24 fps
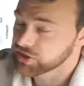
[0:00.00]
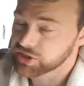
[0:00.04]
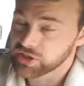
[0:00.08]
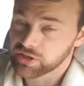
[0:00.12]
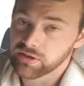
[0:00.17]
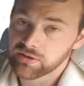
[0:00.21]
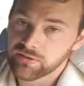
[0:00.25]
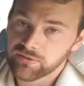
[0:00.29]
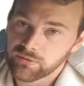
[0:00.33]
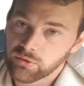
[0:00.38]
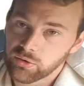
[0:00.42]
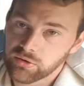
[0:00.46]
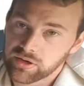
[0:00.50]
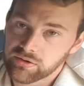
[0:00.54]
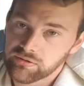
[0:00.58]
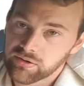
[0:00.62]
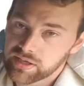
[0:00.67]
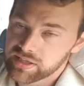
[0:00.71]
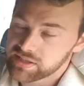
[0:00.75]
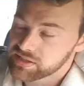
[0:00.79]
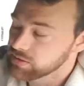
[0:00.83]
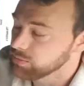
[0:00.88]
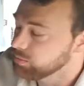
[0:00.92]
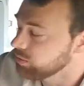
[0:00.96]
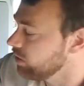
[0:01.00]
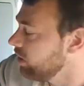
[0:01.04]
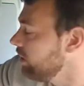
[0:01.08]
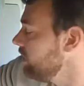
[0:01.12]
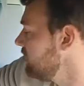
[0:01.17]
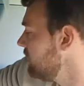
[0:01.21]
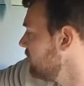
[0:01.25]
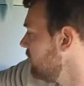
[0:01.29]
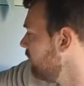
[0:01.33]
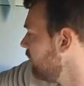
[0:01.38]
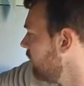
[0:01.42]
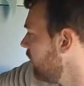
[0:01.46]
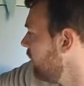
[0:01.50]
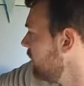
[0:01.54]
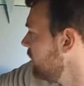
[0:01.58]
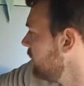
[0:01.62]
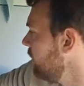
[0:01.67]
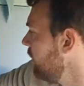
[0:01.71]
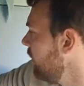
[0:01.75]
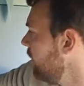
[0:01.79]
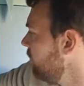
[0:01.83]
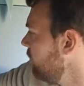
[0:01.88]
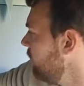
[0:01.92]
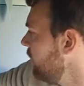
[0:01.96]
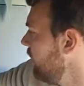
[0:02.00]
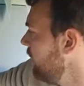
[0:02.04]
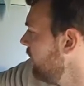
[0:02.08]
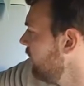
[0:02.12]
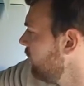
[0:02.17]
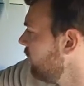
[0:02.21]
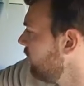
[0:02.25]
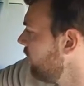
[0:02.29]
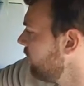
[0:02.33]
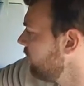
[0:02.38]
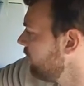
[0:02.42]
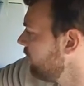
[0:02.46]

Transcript: couldn't afford it really. It's the price of them really. They're around